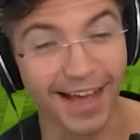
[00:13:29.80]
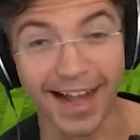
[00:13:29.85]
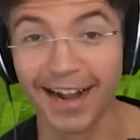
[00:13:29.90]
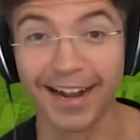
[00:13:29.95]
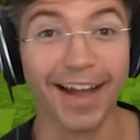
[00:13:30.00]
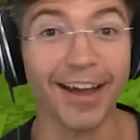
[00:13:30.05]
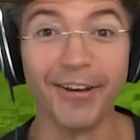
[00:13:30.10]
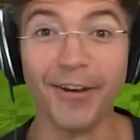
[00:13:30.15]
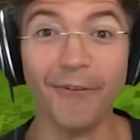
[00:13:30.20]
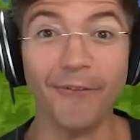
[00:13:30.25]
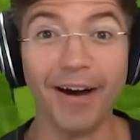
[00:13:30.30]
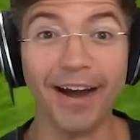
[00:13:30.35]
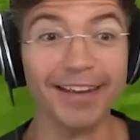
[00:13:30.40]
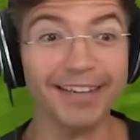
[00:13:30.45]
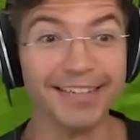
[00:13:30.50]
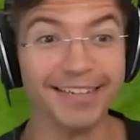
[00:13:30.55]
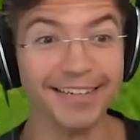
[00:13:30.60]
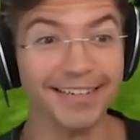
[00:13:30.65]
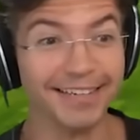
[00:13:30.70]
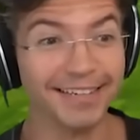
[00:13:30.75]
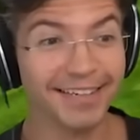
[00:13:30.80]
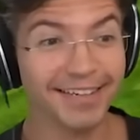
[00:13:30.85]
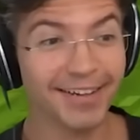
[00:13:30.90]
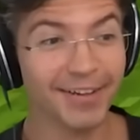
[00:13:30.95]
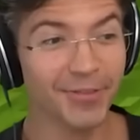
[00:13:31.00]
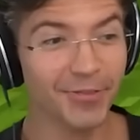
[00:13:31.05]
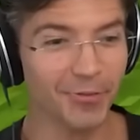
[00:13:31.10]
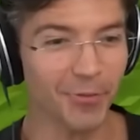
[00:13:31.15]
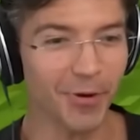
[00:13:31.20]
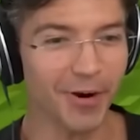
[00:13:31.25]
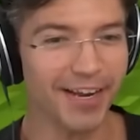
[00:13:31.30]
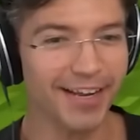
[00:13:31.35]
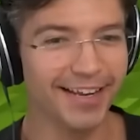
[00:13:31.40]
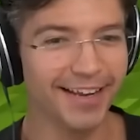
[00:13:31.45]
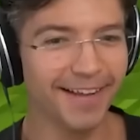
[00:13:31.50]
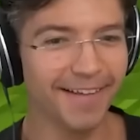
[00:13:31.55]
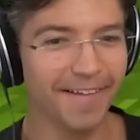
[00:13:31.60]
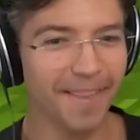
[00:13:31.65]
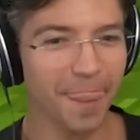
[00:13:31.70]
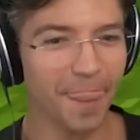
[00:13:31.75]
I got no idea.
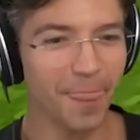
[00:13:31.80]
3,